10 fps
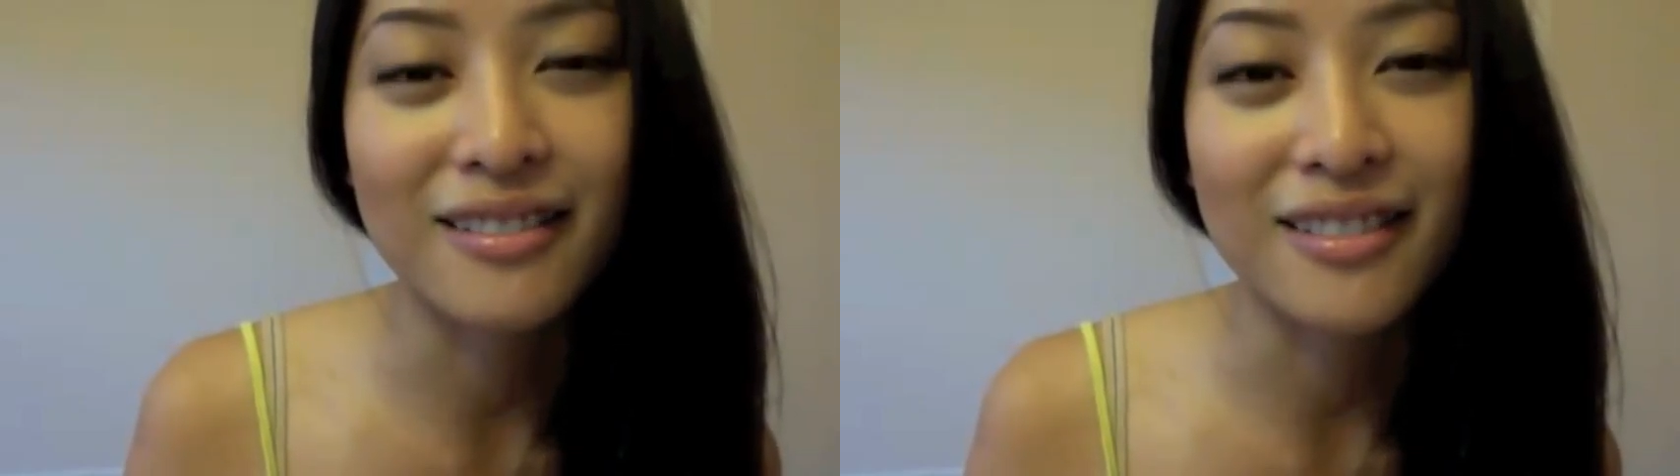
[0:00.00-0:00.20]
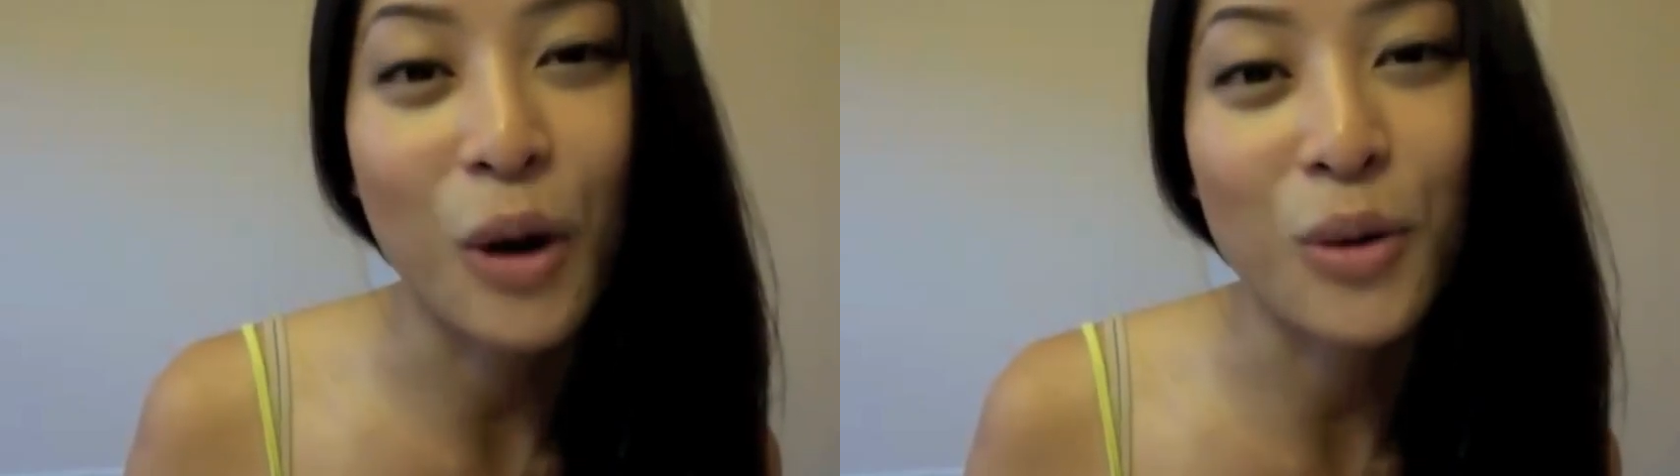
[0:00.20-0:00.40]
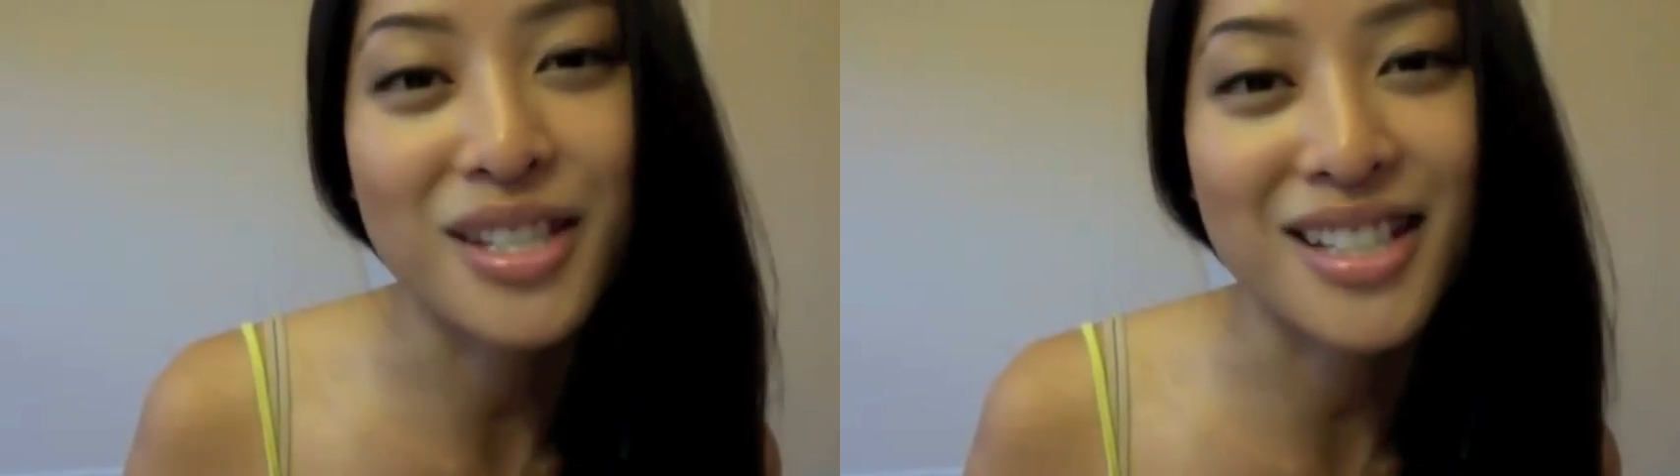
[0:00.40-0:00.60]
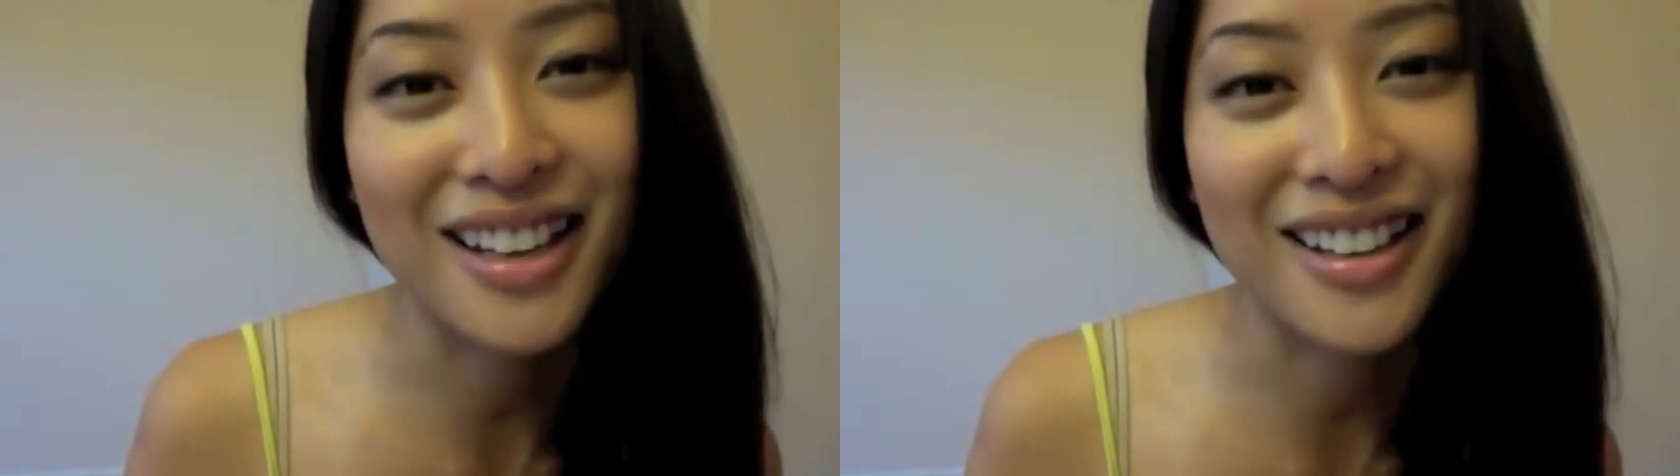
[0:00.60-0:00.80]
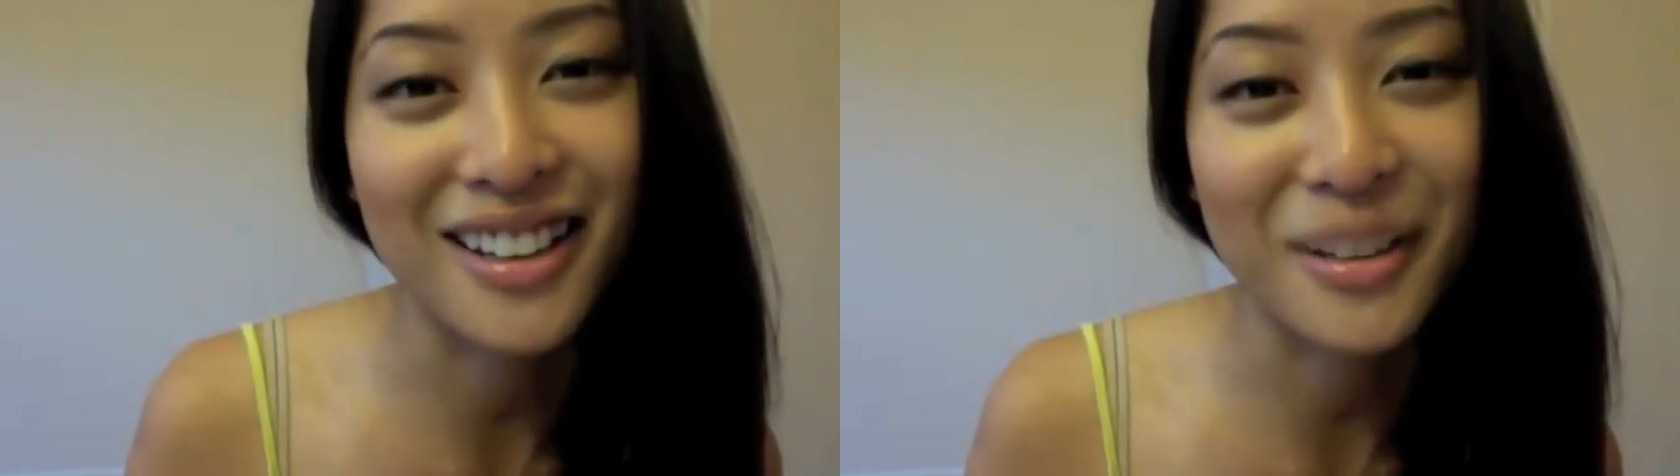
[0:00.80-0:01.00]

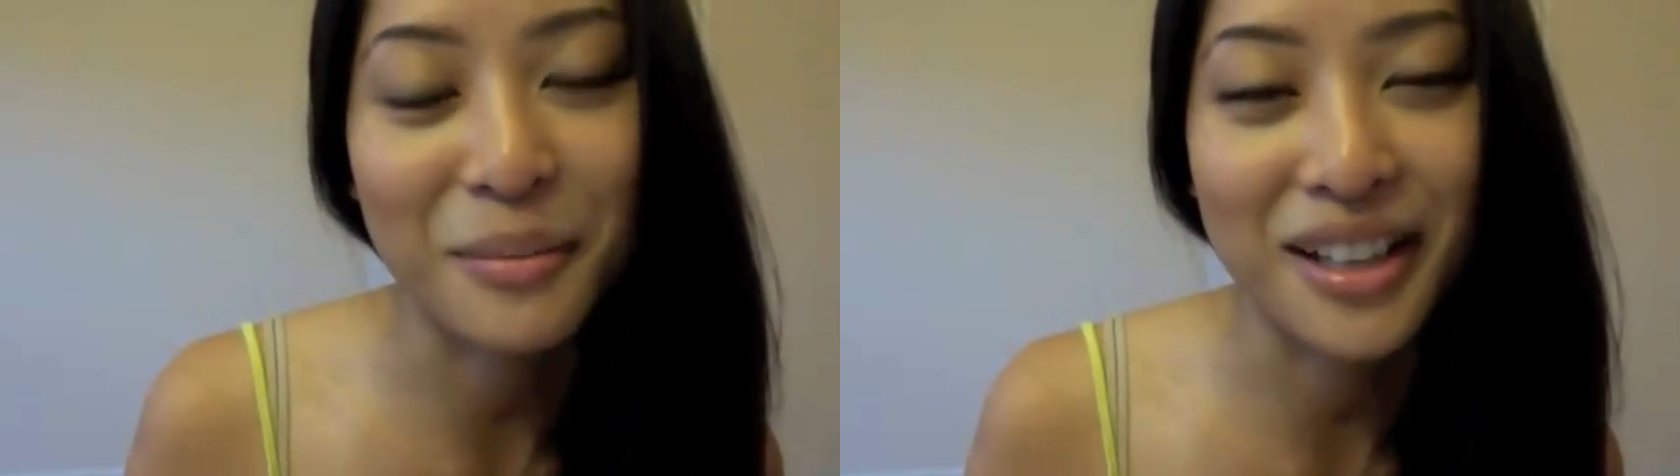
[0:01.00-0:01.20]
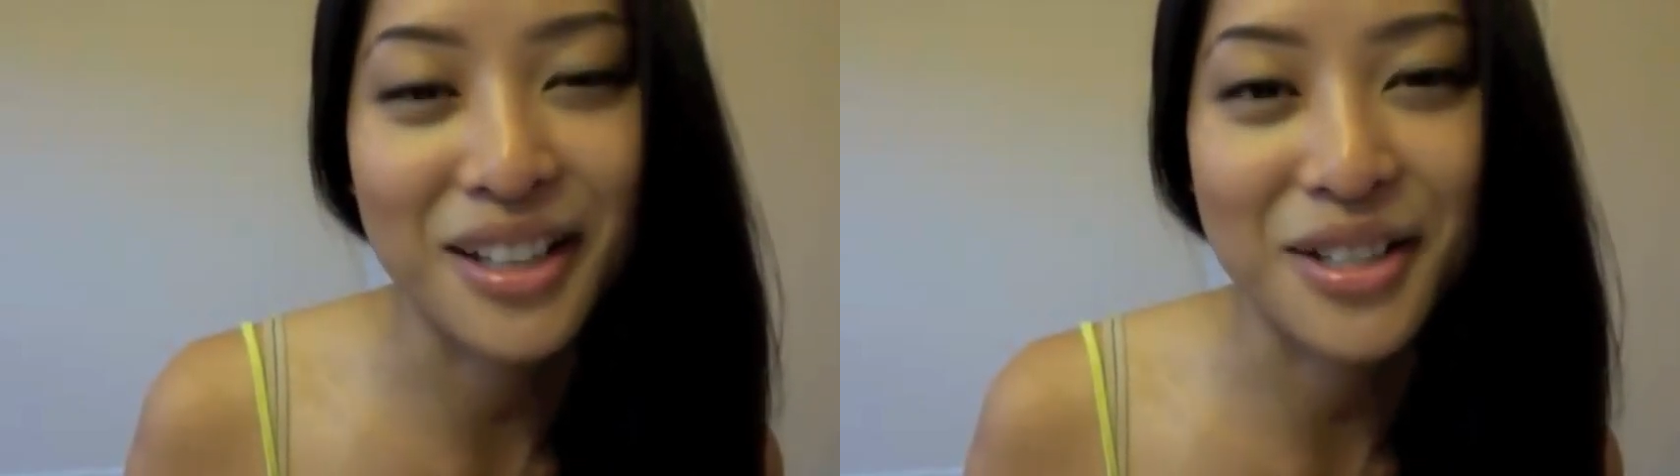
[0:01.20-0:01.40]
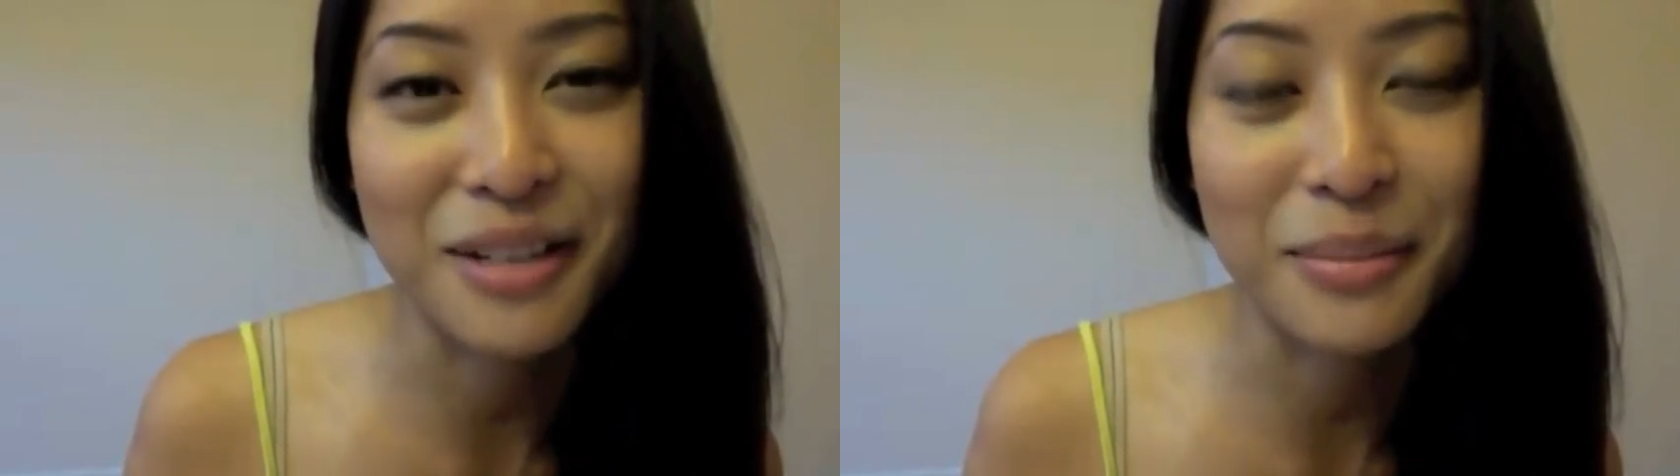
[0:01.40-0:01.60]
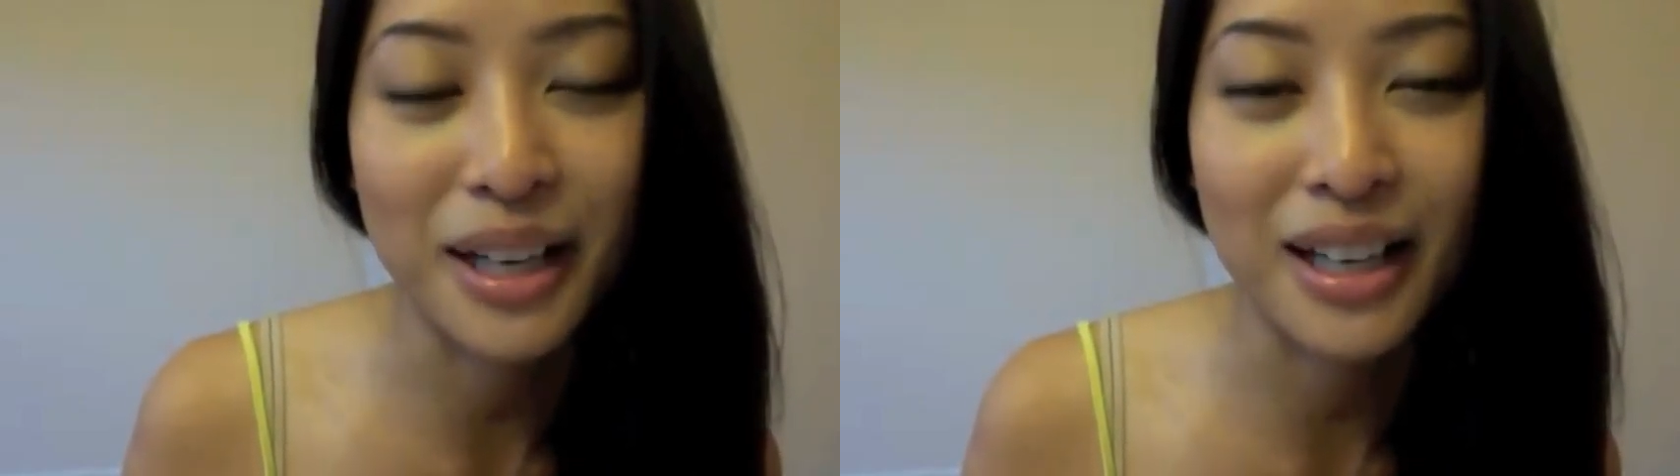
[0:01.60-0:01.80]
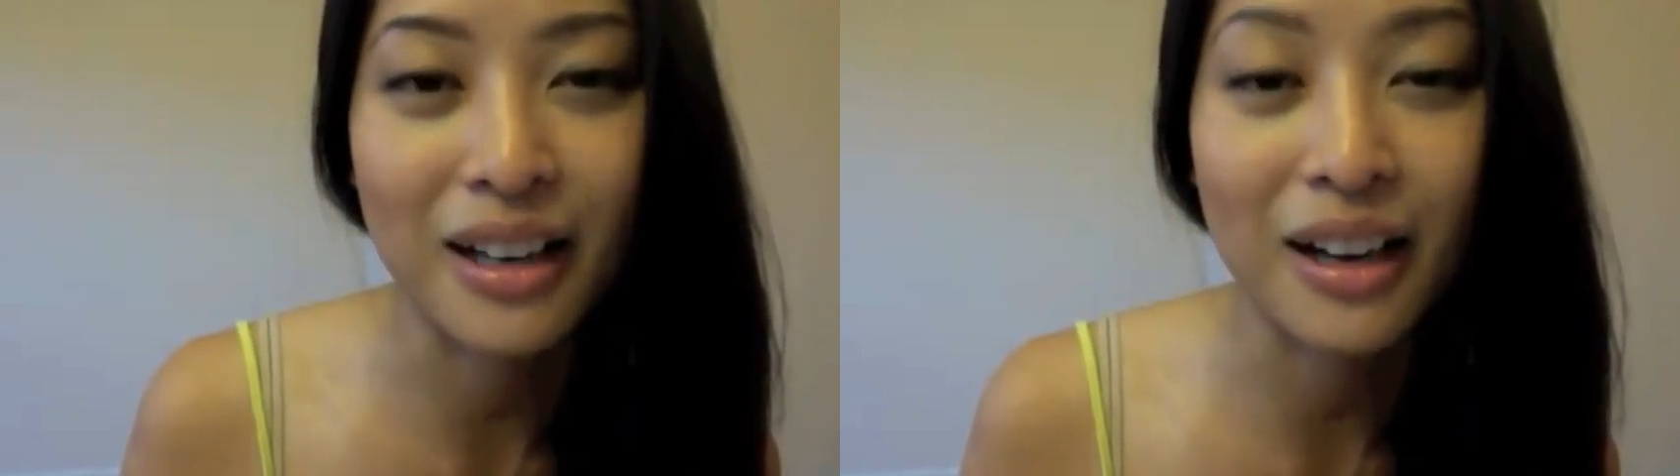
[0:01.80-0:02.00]
hosting in Malaysia, but uh,